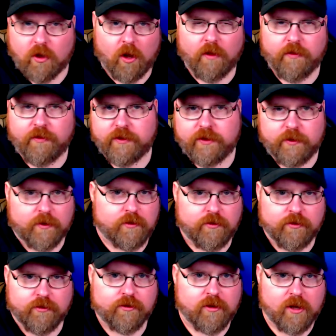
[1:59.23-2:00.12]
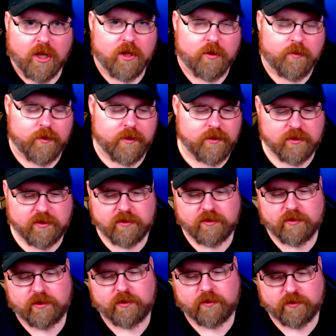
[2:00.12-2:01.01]
that you could just color in,
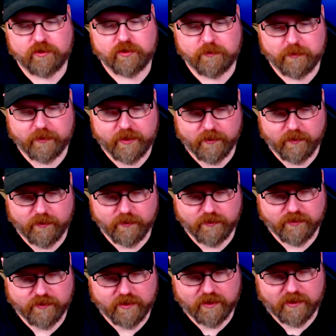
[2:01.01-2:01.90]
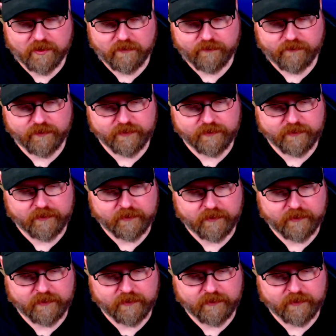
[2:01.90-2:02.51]
you know, superhero stuff, and